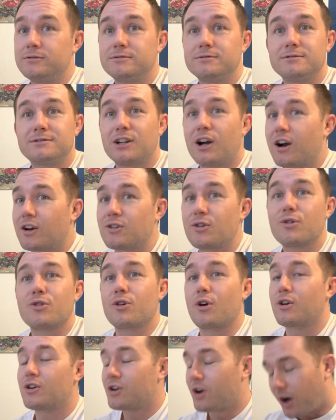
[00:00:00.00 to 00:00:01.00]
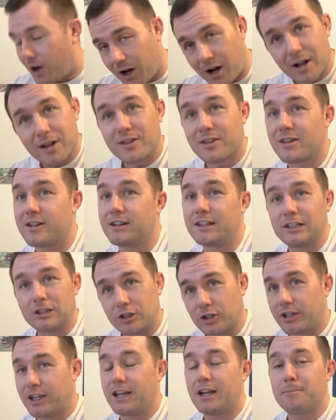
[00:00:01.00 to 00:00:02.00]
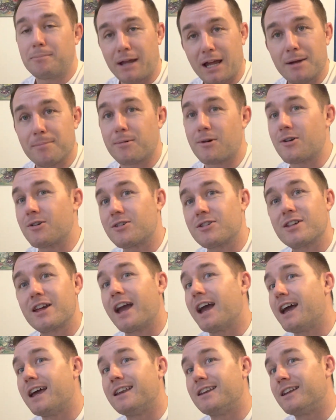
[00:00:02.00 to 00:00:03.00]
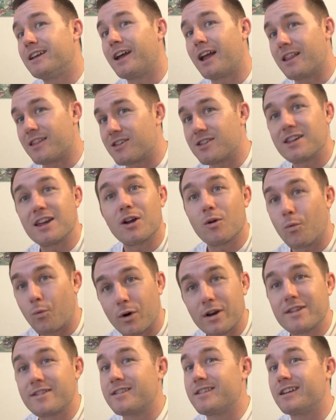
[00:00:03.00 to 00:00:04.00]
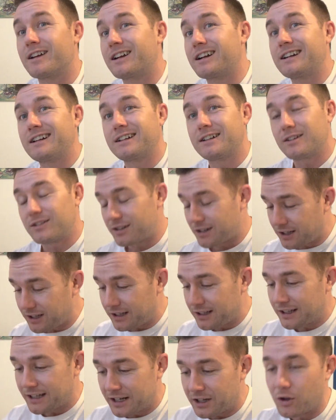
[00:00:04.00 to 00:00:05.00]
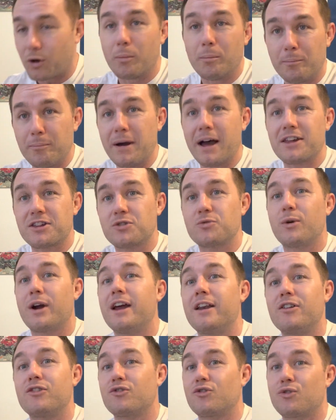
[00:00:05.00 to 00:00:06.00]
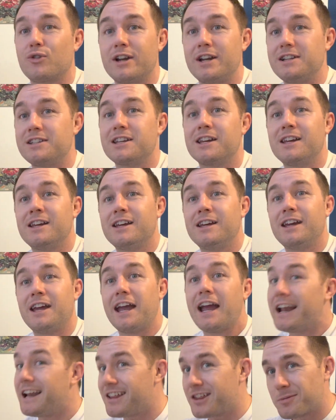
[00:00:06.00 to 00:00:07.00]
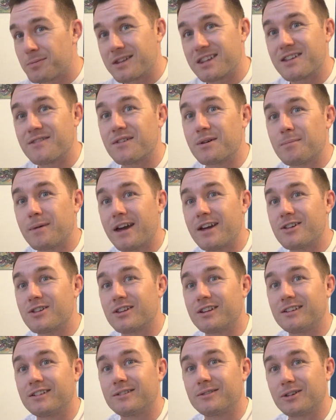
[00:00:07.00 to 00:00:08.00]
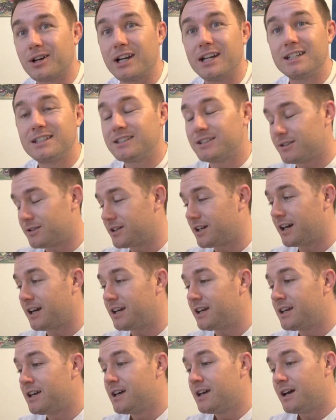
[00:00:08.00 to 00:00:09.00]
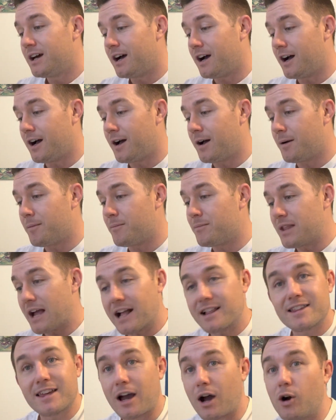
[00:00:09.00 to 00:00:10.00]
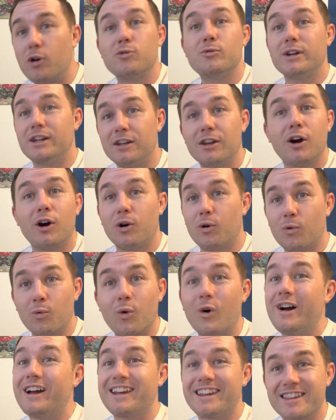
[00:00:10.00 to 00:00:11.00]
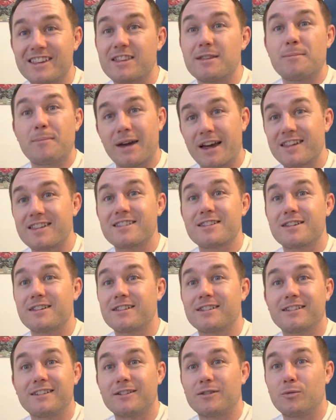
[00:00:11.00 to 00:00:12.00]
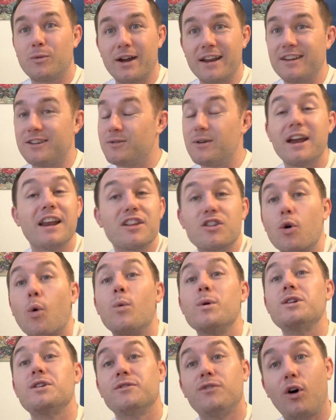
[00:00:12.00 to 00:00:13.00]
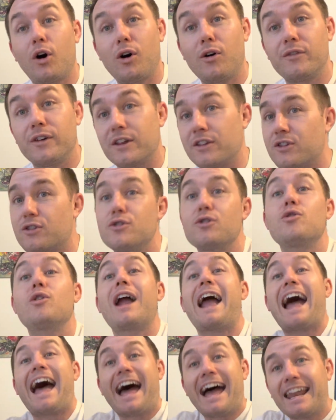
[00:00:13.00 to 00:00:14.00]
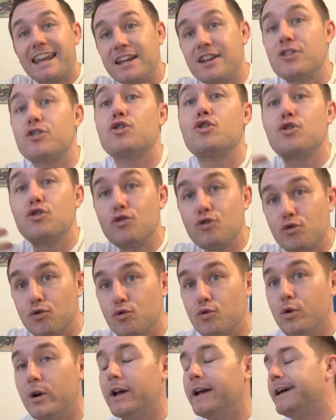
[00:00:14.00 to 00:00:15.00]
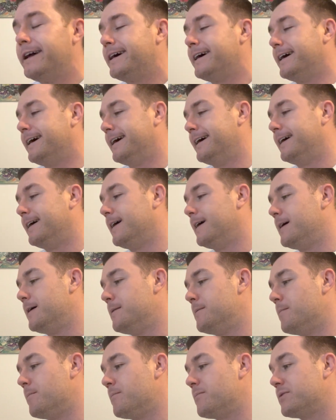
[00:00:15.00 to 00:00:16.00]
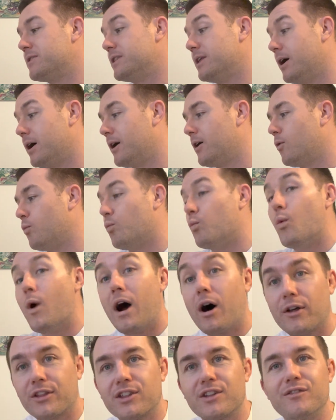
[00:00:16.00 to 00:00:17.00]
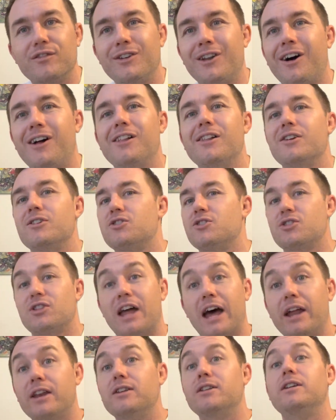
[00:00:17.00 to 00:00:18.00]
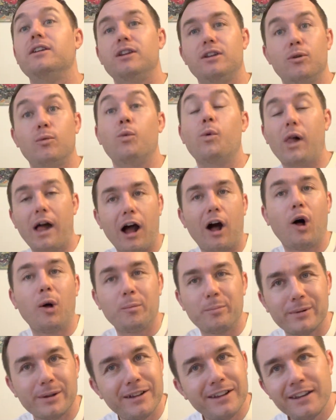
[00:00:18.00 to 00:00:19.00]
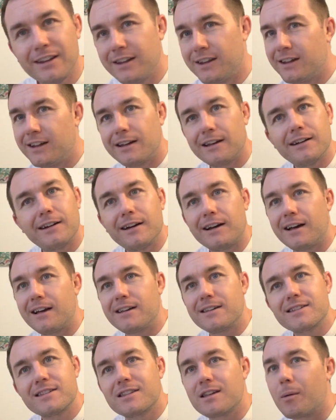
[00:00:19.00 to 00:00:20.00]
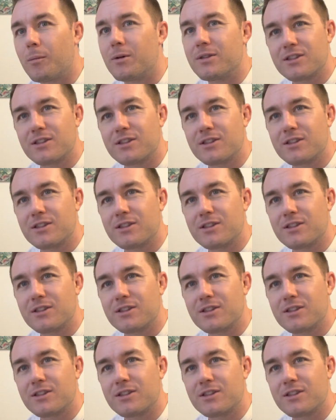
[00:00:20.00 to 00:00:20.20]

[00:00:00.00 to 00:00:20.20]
doctors are constantly looking at papers and seeing what is the clinical best way to treat any specific patient, right? Okay. That's how we know what is the best way to do it, and it's always evolving. So you're adding to the wealth of knowledge that will help someone